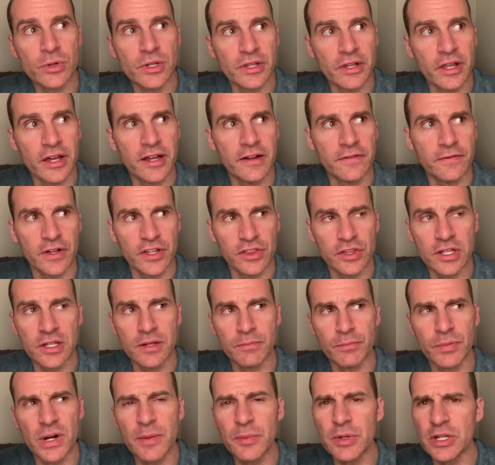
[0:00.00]
in life, I
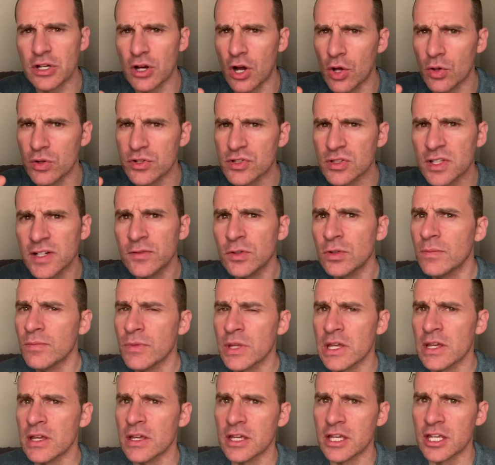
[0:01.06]
think probably college level,
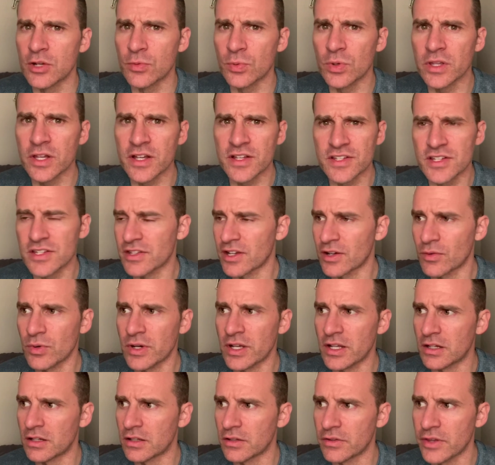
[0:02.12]
he realized, he's like,
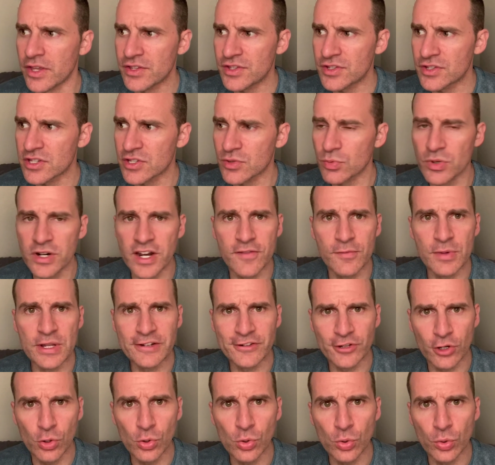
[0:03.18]
wait, that's just what I've been
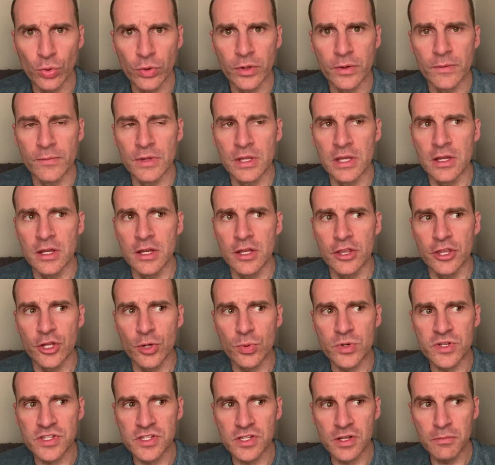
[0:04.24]
told. There
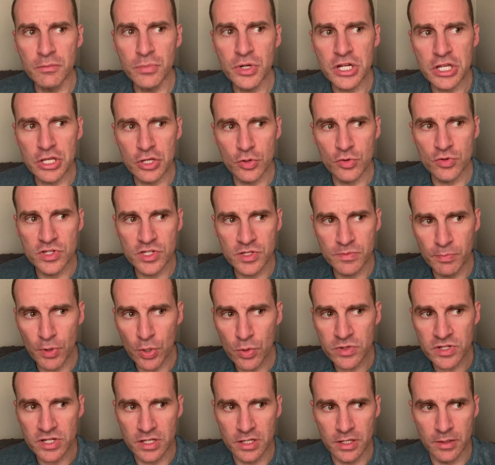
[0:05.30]
was somebody who
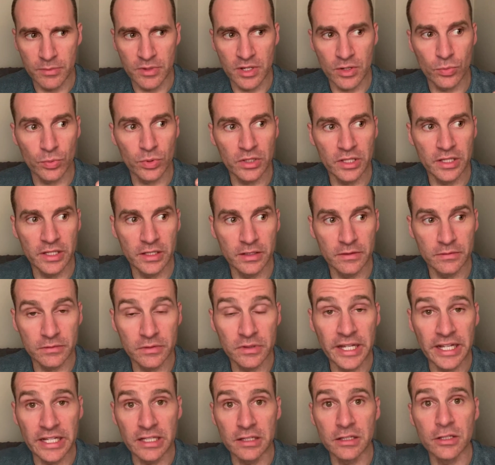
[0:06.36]
spoke to him that really,
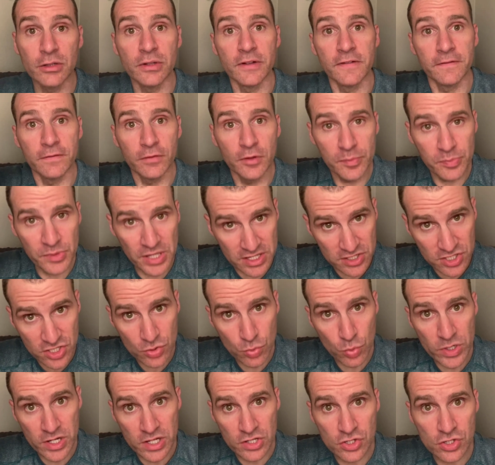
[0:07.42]
like, literally flipped that
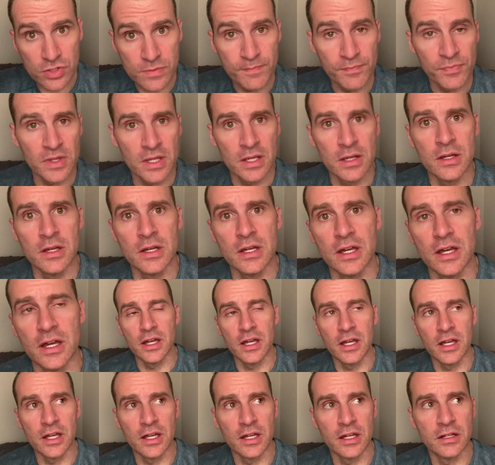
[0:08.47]
switch
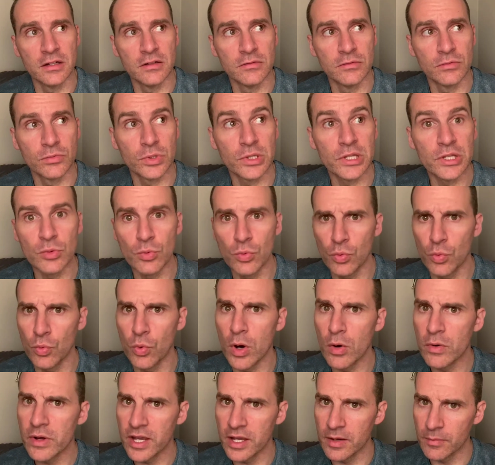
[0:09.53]
and really
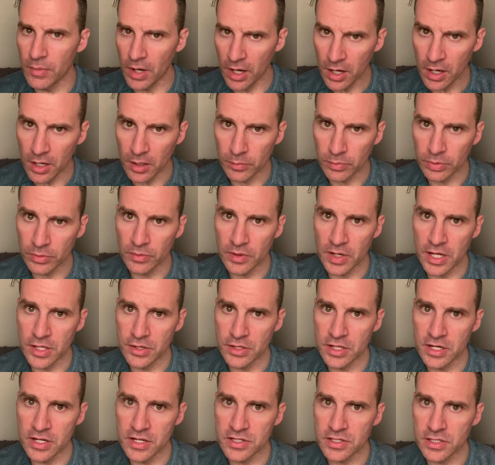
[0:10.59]
woke him up. And
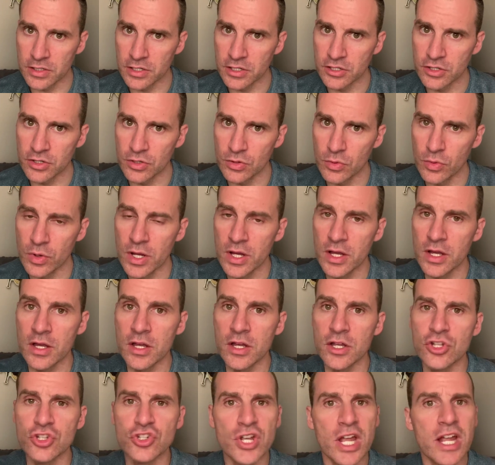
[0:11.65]
then he started to
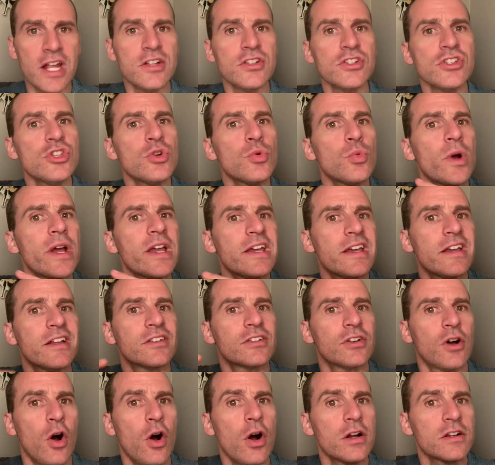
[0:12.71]
change the way he
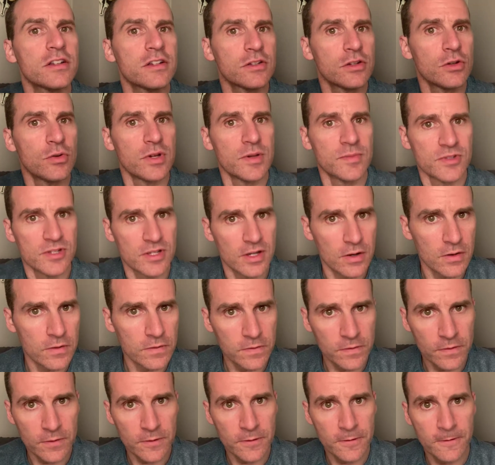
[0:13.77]
talked to himself.